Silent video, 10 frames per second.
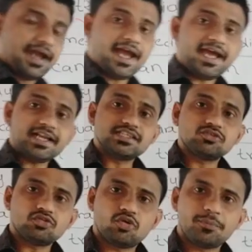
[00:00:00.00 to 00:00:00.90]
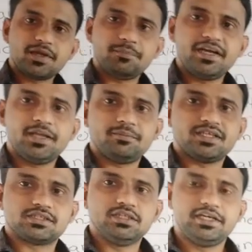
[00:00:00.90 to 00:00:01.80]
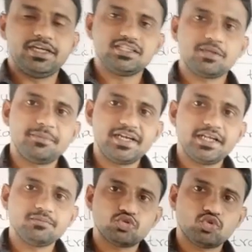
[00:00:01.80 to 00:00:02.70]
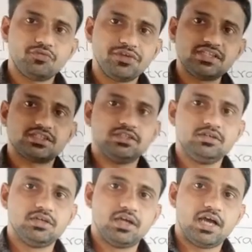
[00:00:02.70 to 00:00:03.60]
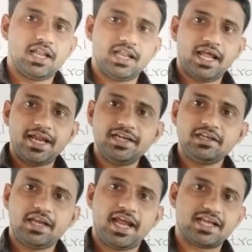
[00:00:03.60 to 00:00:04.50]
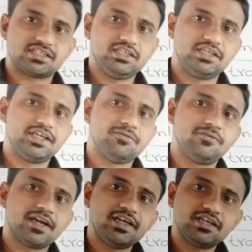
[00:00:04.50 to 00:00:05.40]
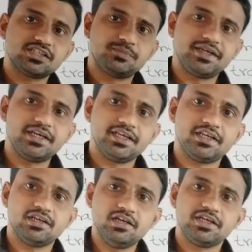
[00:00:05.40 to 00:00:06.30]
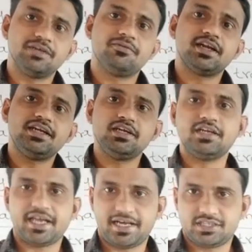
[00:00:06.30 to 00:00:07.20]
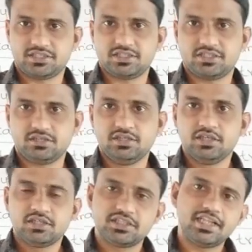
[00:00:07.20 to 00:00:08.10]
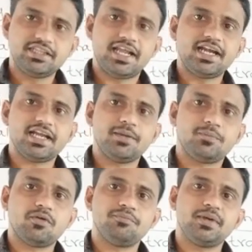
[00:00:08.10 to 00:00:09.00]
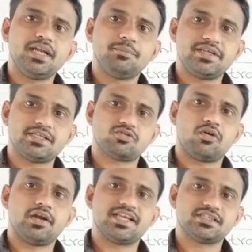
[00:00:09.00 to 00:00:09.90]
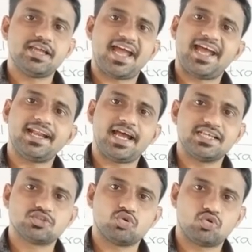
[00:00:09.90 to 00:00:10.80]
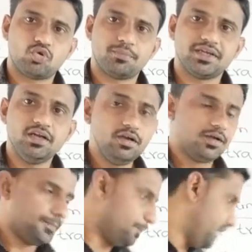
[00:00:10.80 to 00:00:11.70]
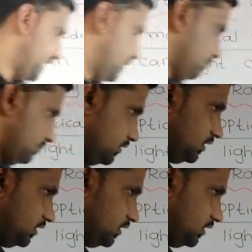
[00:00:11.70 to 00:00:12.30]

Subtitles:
Anisotropic medium means it is a medium through which light has a different speed in different directions. Then that type of medium is called as an isotropic medium.